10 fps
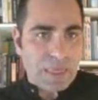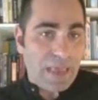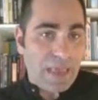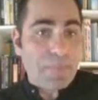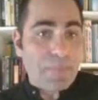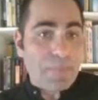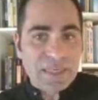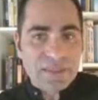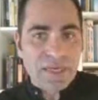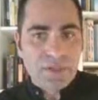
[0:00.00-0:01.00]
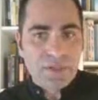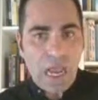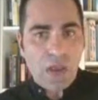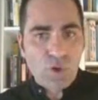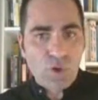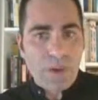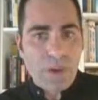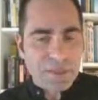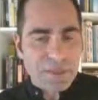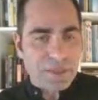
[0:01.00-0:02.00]
happening there, I will
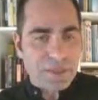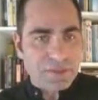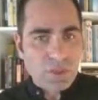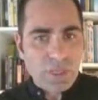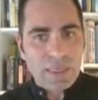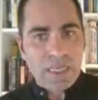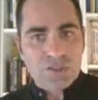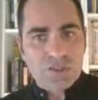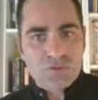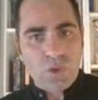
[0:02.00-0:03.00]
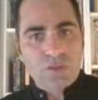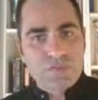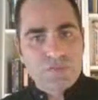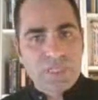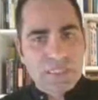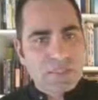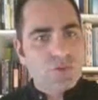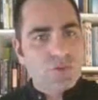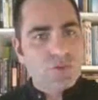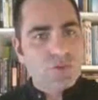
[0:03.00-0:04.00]
mark it, okay? Each one of these is